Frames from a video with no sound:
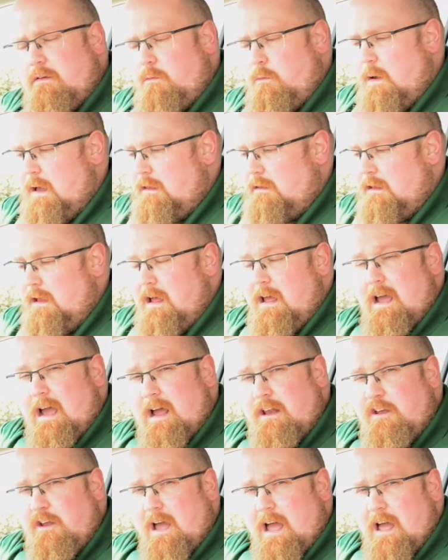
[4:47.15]
well,
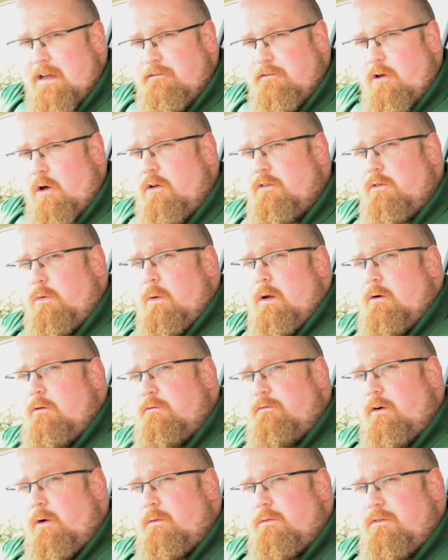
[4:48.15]
and you have got a
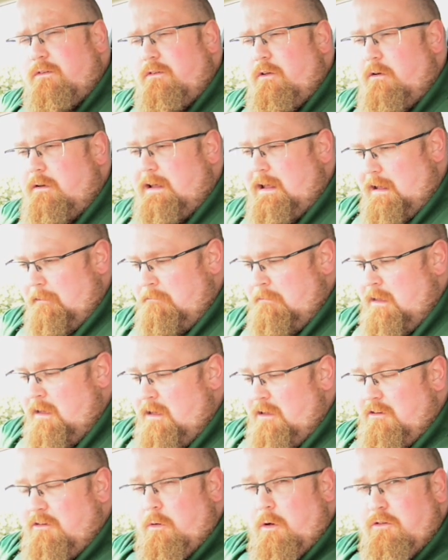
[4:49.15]
12-volt socket.
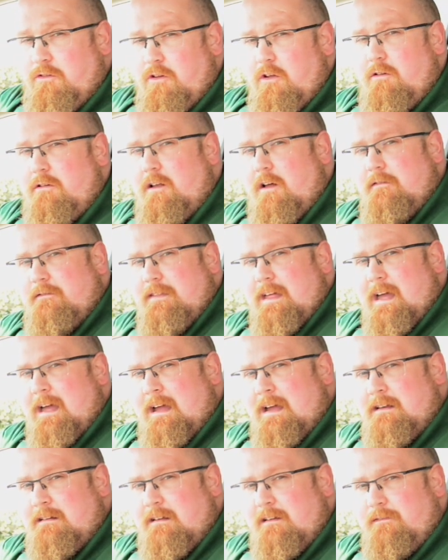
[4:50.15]
So I do love that
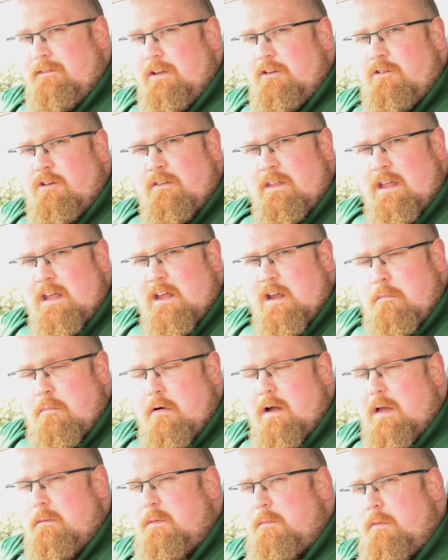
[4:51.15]
handy feature that you can
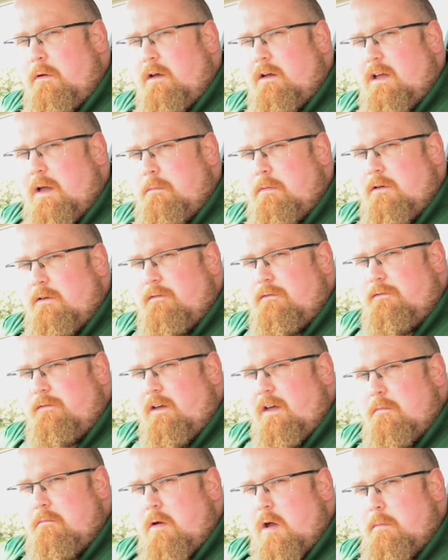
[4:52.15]
perhaps put a couple of
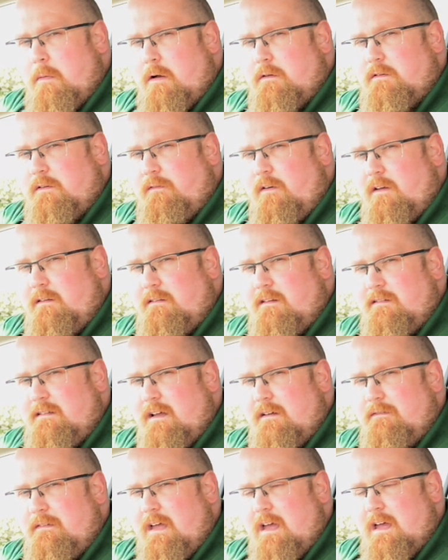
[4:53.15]
mobile devices
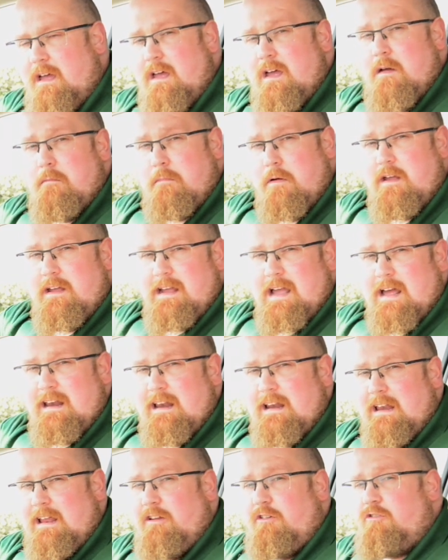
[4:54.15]
down there, but you can
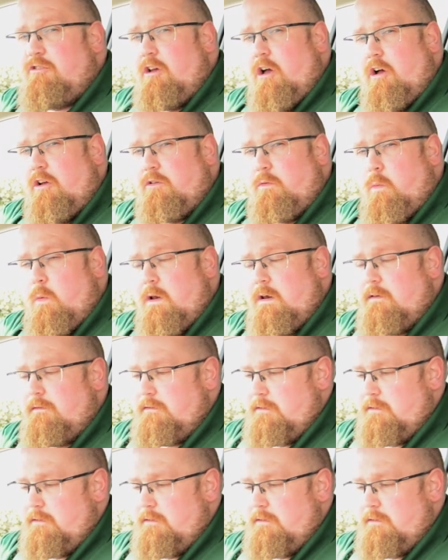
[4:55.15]
at least charge one of